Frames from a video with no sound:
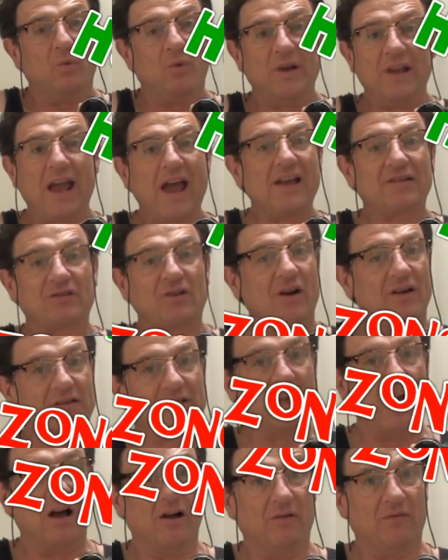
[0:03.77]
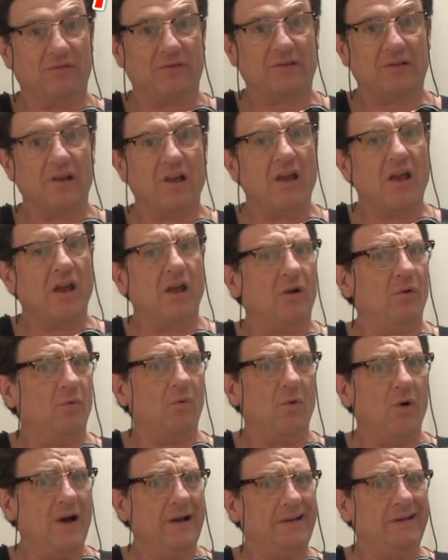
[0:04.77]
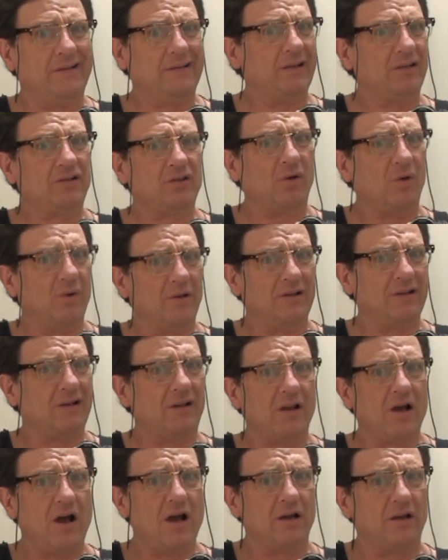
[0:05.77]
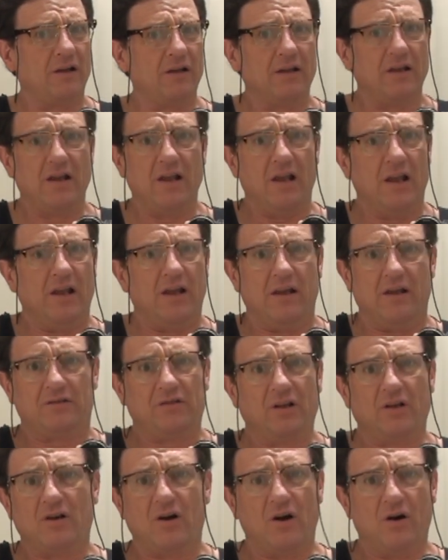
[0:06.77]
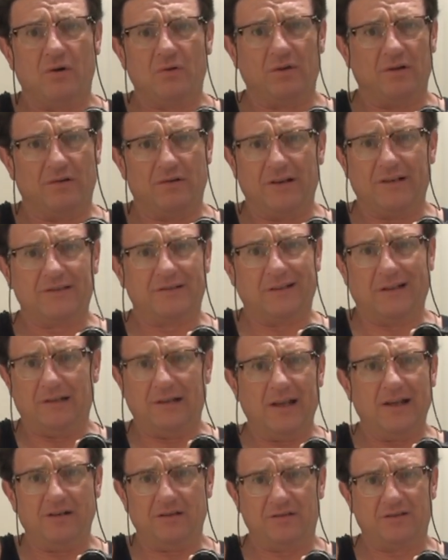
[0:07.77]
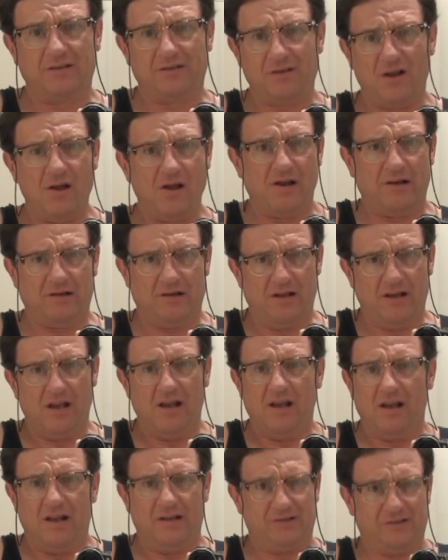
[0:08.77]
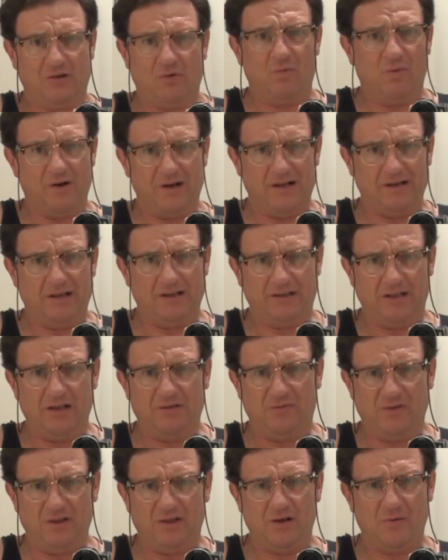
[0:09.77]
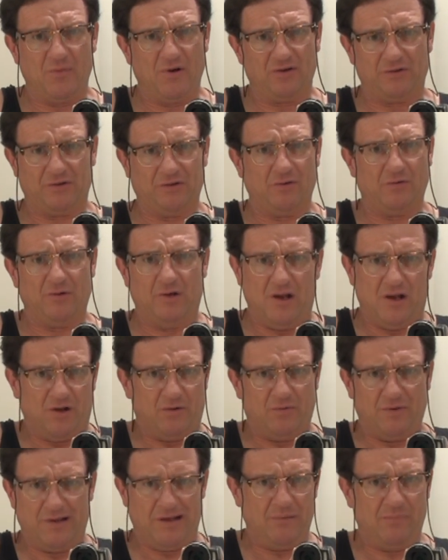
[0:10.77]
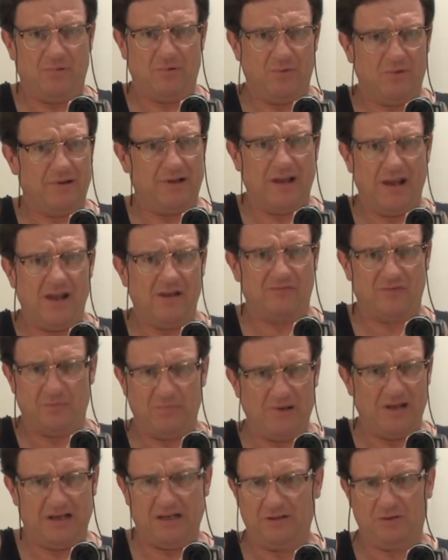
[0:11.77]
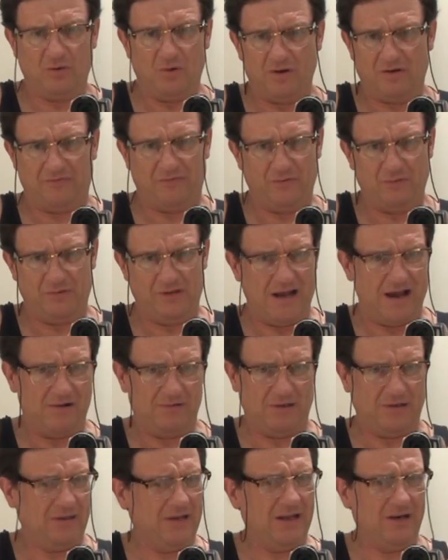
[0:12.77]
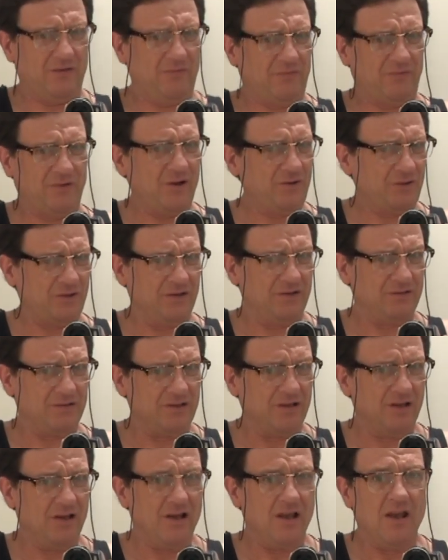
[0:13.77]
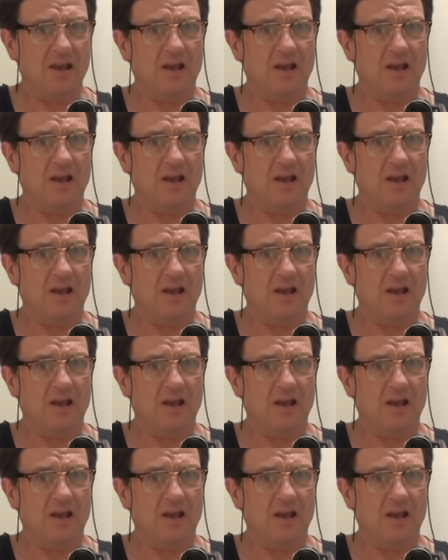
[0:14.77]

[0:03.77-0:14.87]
We ask ourselves, why did this toilet clog? It's a Kohler, it's the latest design. It's the one on a T V commercial where they pour the half a bag of dog food down it and it flushes.